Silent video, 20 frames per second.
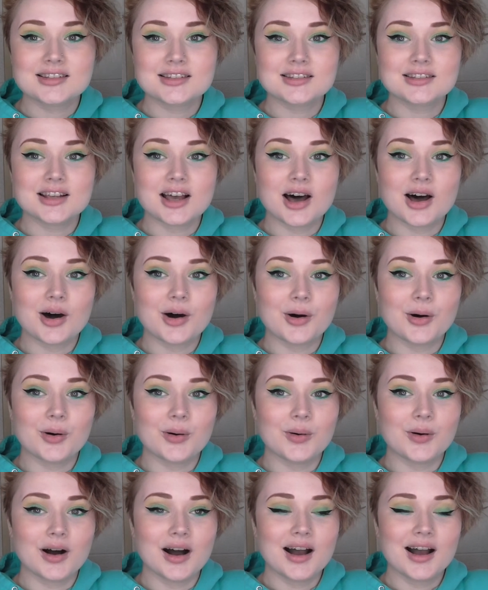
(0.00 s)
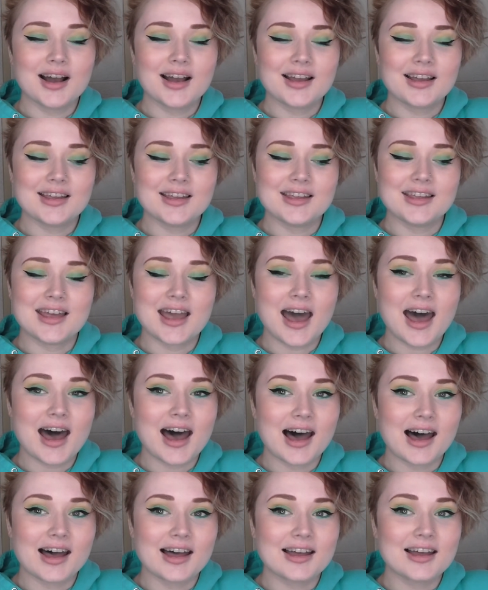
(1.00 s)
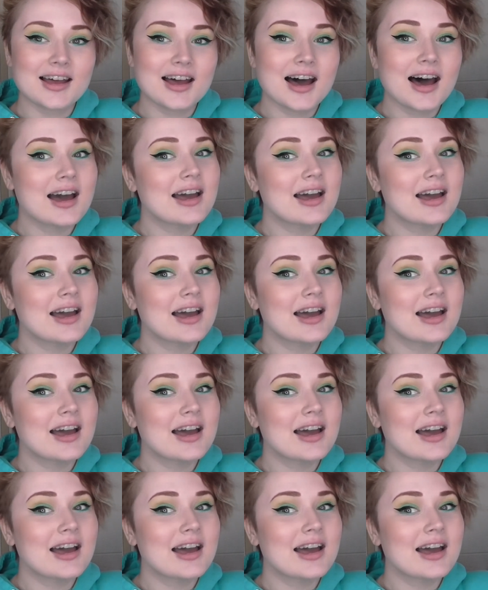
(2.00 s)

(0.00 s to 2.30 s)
So yeah,